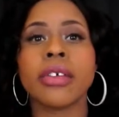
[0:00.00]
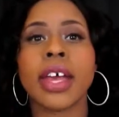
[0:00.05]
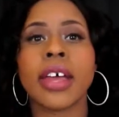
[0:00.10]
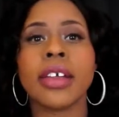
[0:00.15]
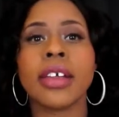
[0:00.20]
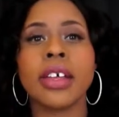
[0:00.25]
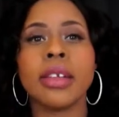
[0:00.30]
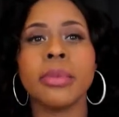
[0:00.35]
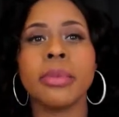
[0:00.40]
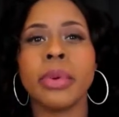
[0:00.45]
I
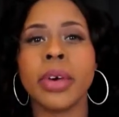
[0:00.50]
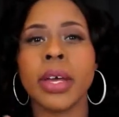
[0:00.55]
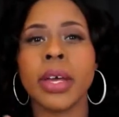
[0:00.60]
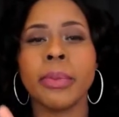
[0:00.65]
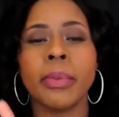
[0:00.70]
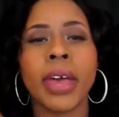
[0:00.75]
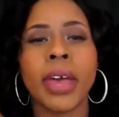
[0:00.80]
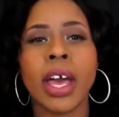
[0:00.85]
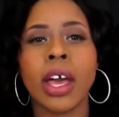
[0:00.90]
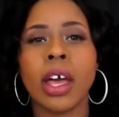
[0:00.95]
didn't put
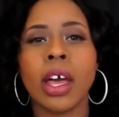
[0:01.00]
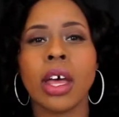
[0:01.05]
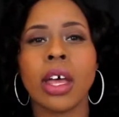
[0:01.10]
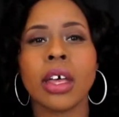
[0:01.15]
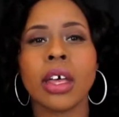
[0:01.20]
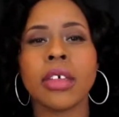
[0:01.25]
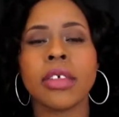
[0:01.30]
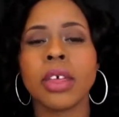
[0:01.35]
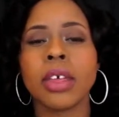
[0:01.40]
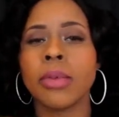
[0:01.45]

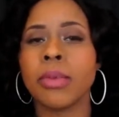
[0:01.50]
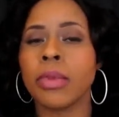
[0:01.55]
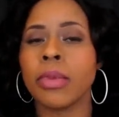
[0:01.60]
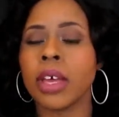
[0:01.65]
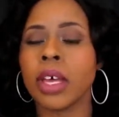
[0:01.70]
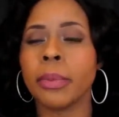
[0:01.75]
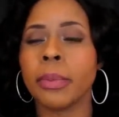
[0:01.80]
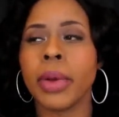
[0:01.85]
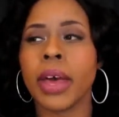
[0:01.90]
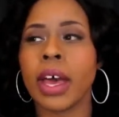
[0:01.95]
Becca
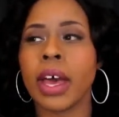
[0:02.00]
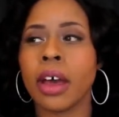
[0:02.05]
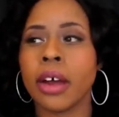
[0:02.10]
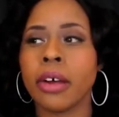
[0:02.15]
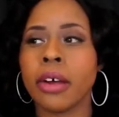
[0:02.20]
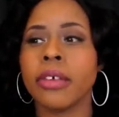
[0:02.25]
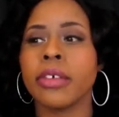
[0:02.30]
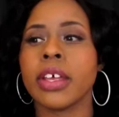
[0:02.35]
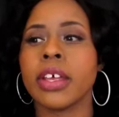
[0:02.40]
shimmering powder